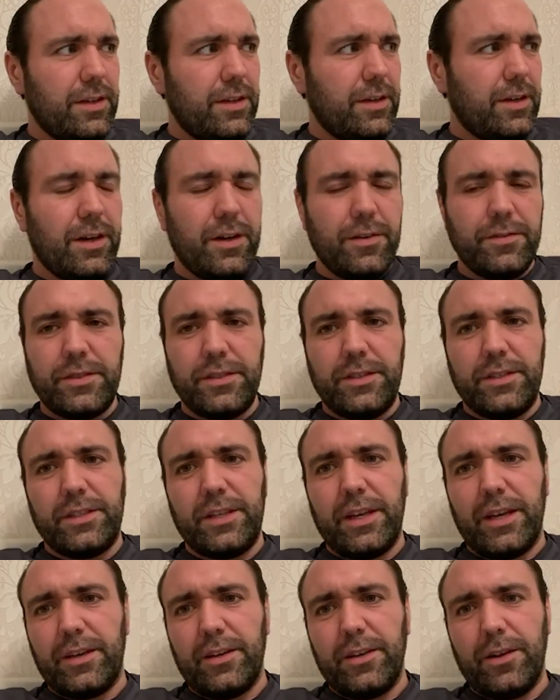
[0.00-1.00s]
after the
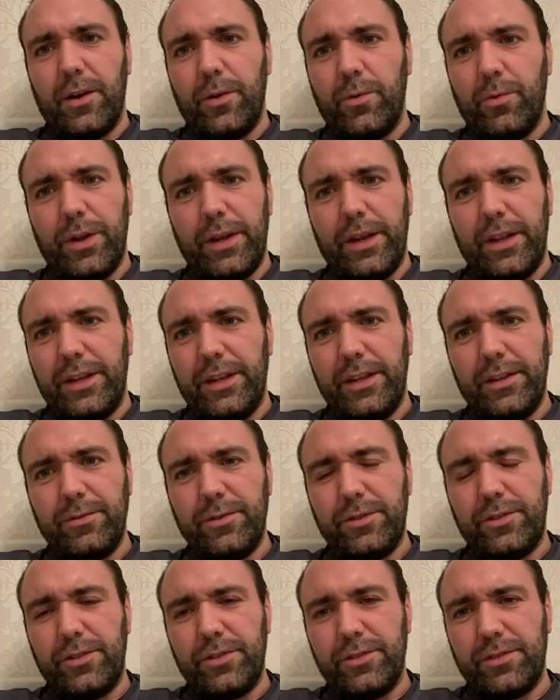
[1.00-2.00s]
second goal went in, it
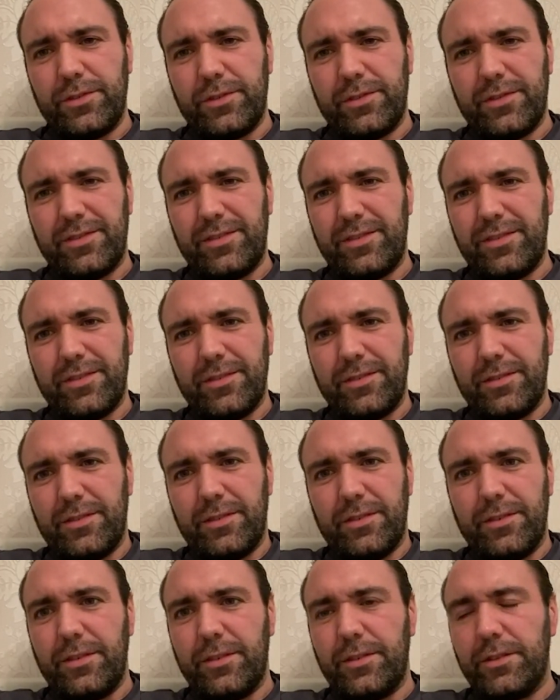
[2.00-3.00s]
was just,
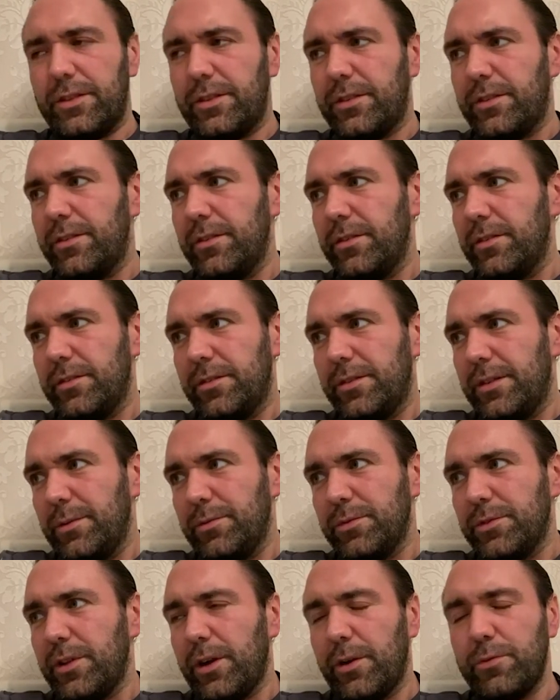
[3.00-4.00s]
there
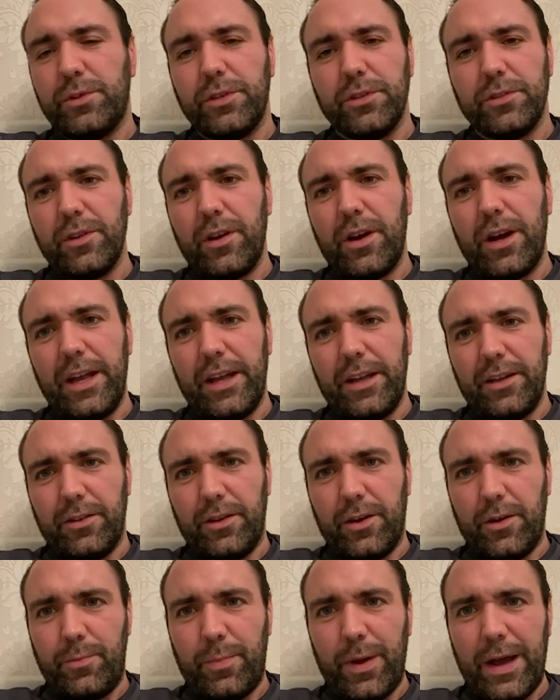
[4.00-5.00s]
was no desire,
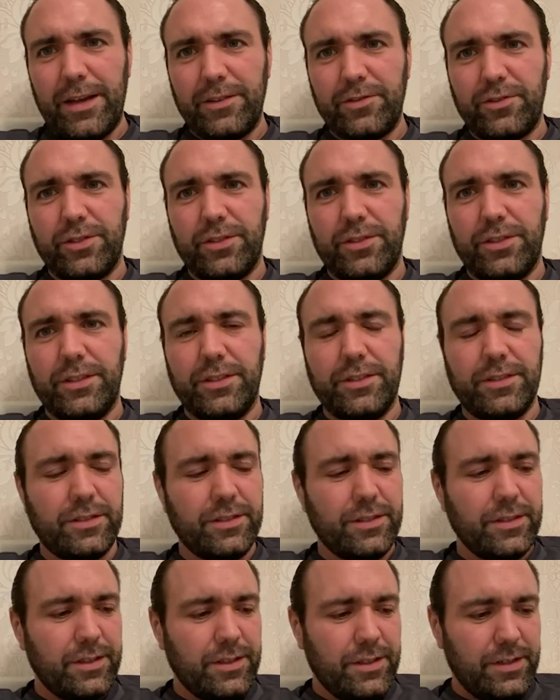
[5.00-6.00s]
no passion. And
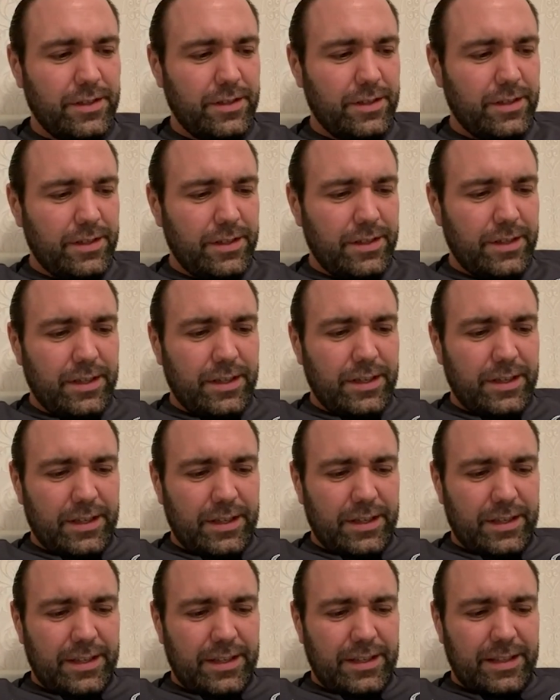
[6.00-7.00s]

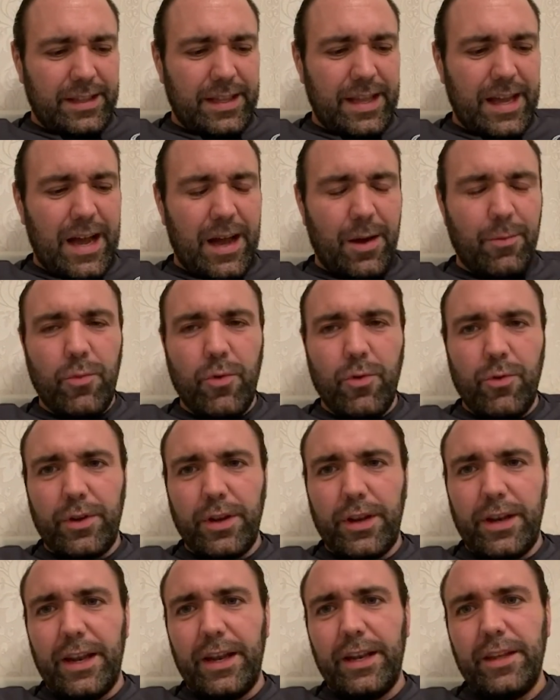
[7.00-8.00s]
that, more
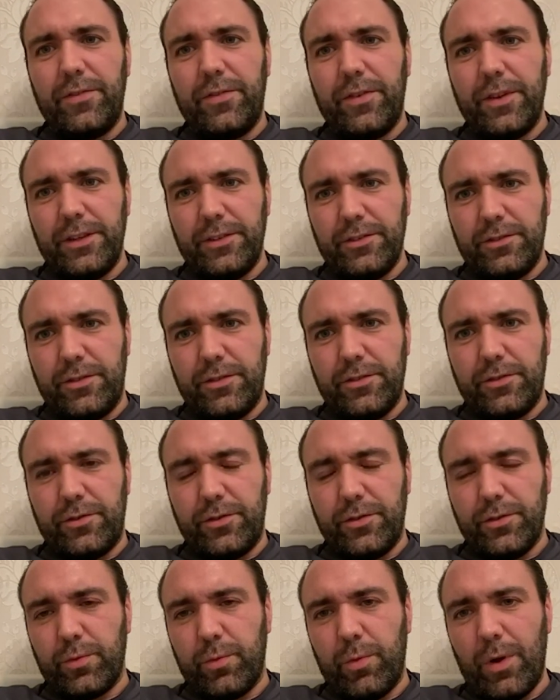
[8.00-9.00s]
than anything,
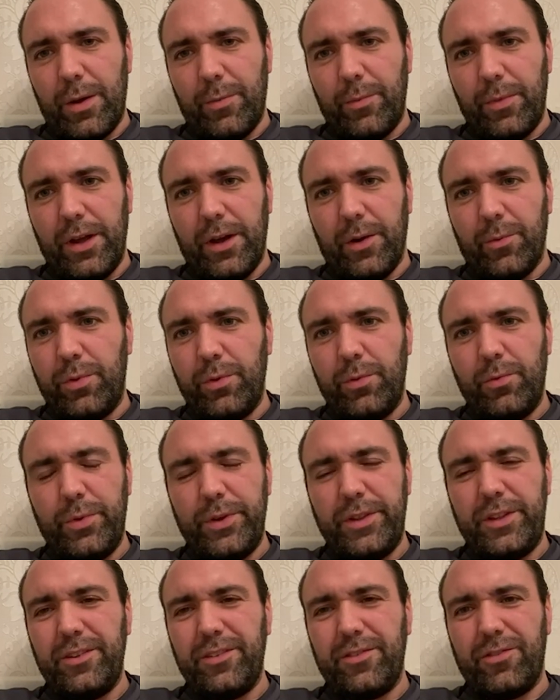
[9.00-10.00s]
just wound me up. We
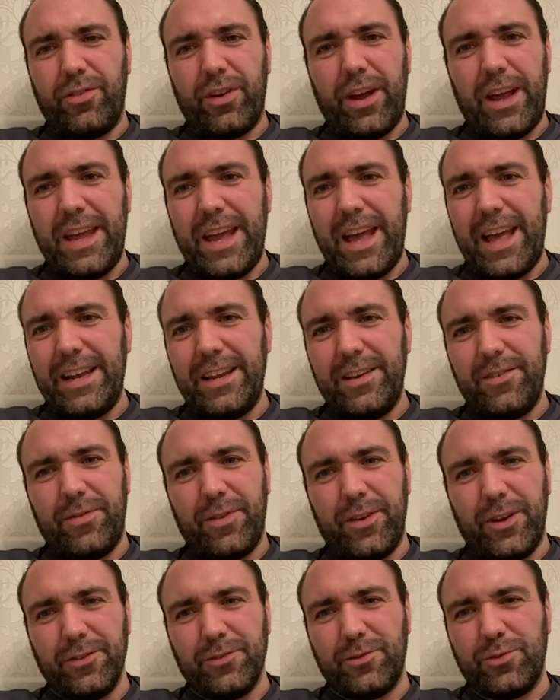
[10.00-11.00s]
didn't create
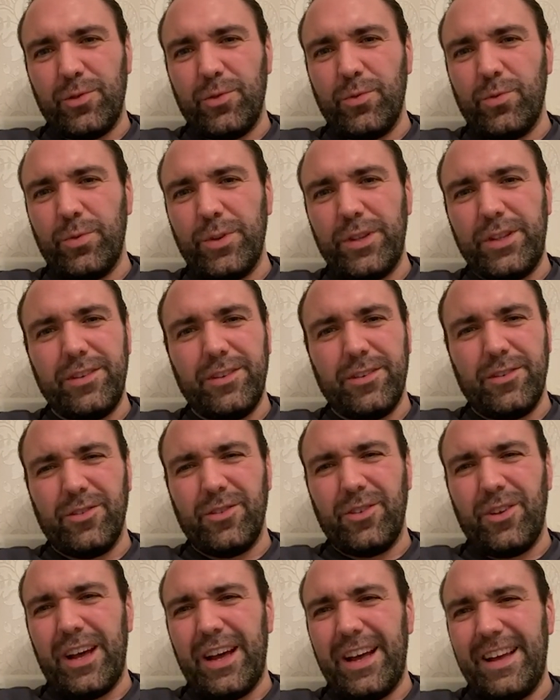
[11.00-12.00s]
anything at all. We didn't look
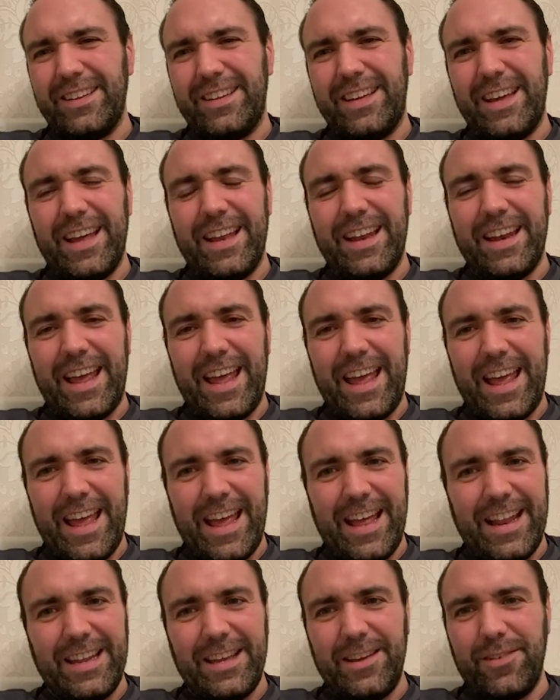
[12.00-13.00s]
like getting
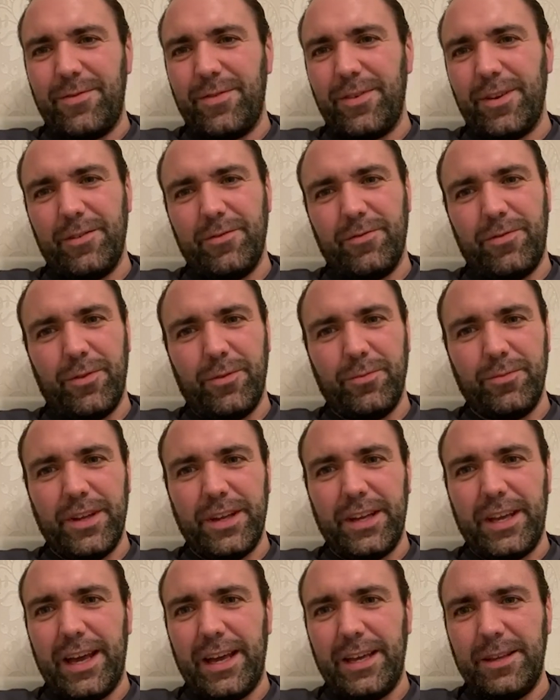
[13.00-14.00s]
anything from the
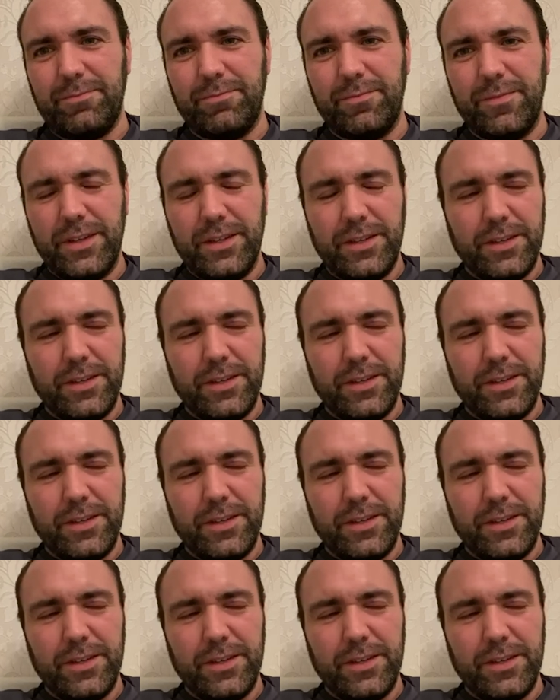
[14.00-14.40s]
game.